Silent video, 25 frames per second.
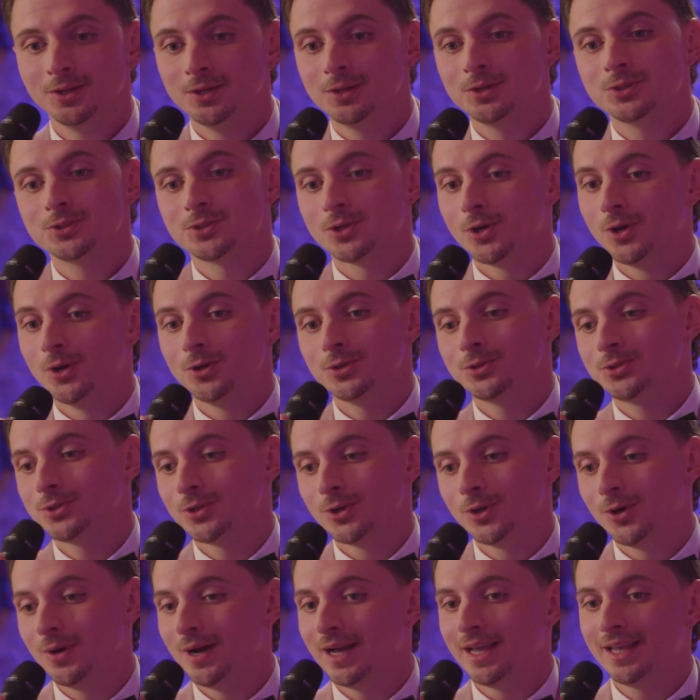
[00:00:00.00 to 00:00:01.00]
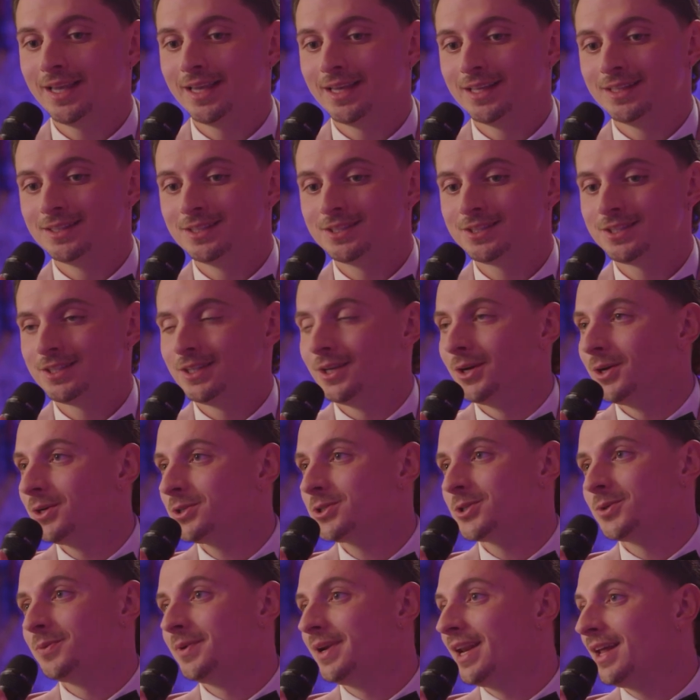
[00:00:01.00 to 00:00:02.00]
so I can see
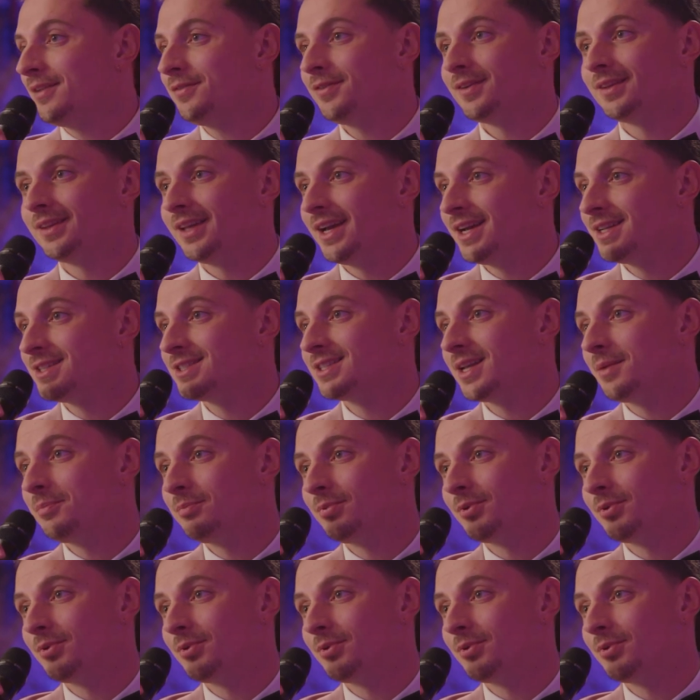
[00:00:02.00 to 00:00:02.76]
also with advertisers at